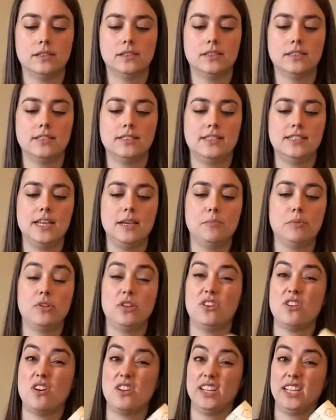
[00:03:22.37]
staple it
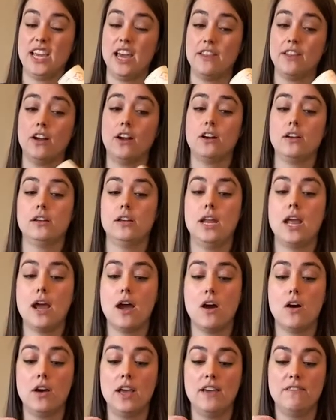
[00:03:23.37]
all together.
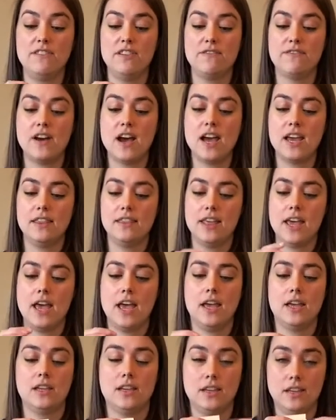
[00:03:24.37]
Now, if you find
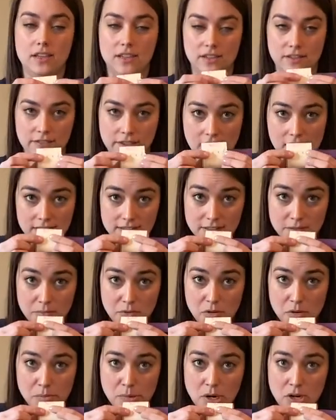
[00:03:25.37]
that you've got some
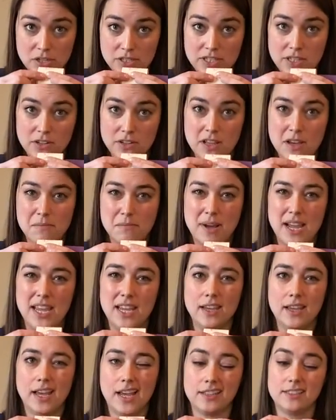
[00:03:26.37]
little parts here that might
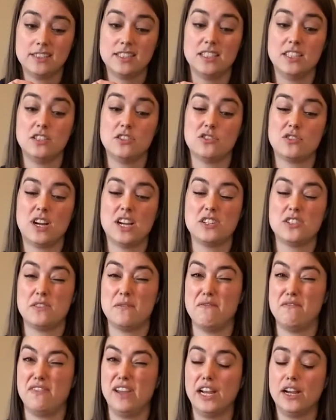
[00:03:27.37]
accidentally scratch some
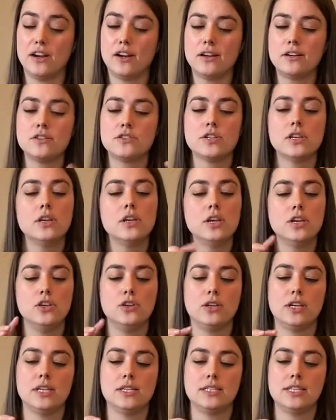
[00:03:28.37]
fingers, you
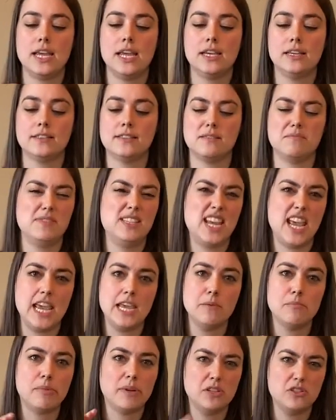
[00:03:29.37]
can take some
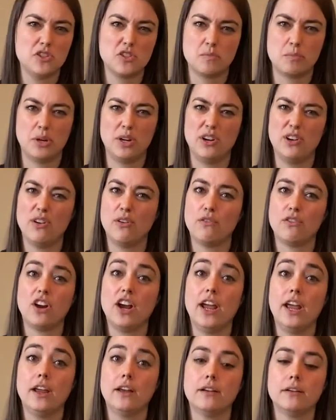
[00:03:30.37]
tape and just put it over
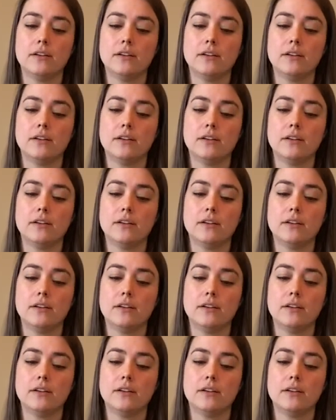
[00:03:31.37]
it.